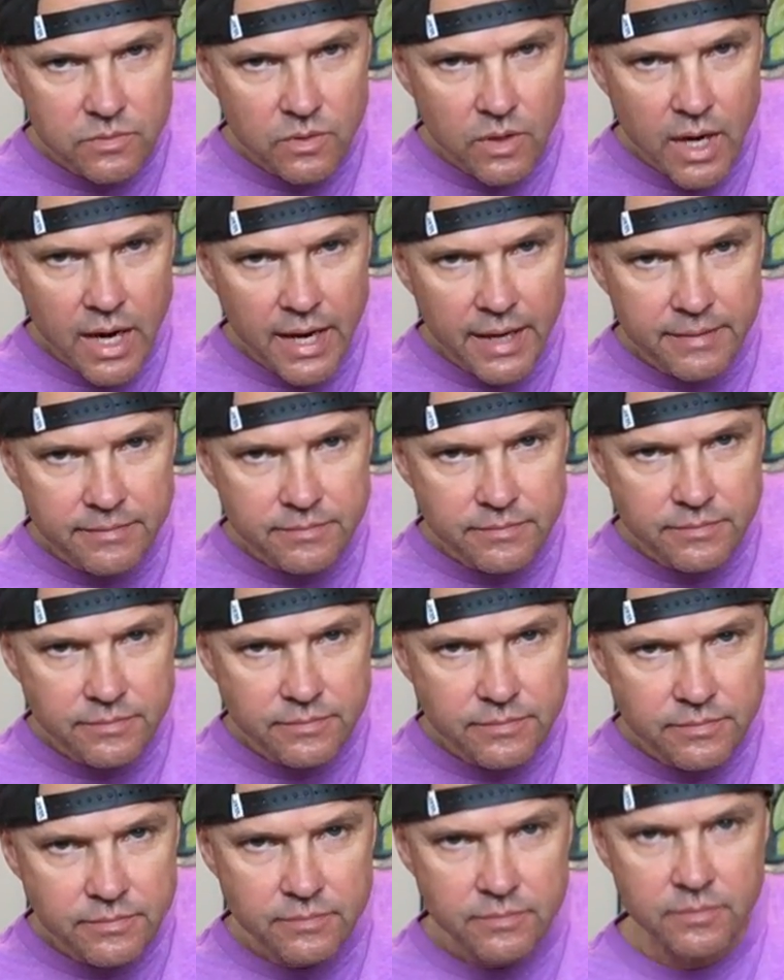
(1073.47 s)
right?
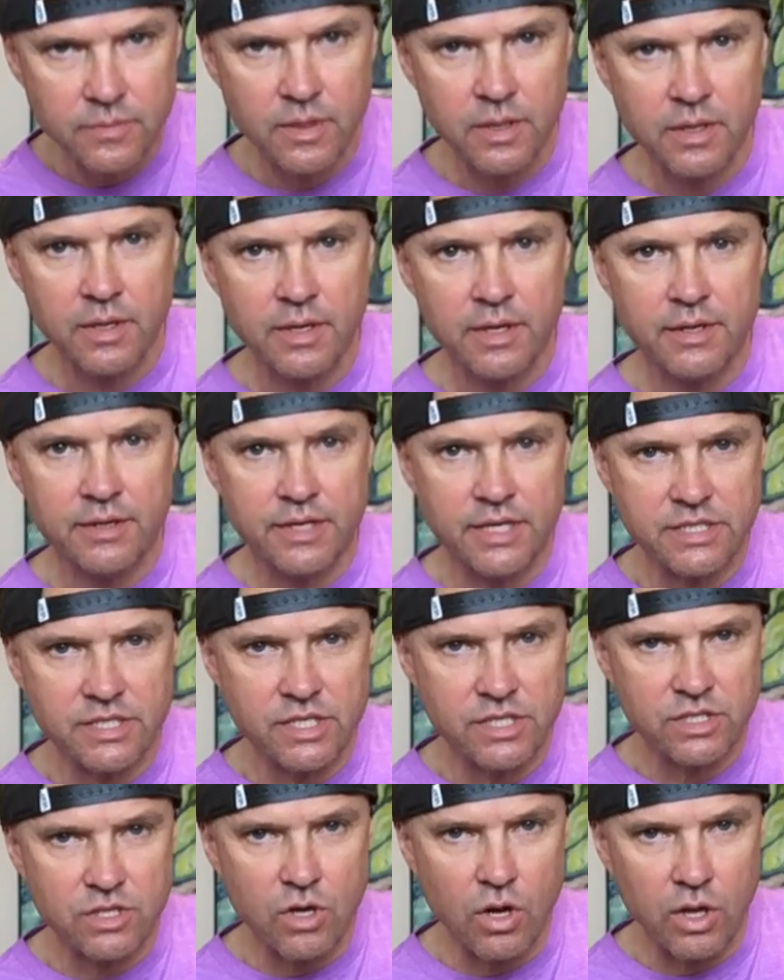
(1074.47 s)

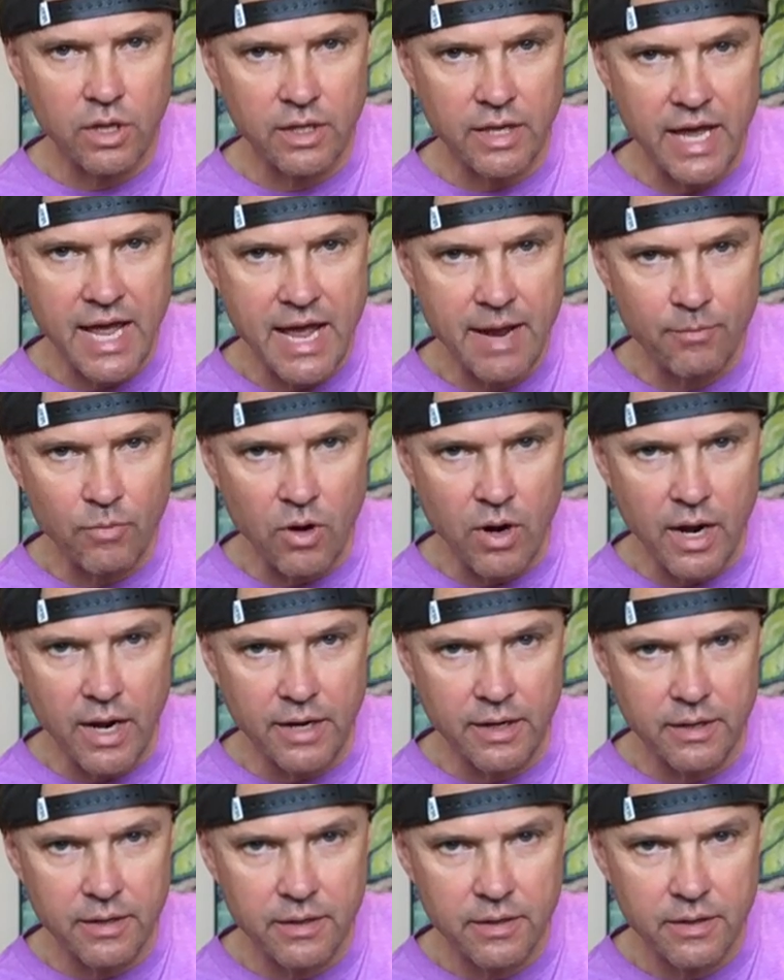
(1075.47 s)
This is called a hammer-on.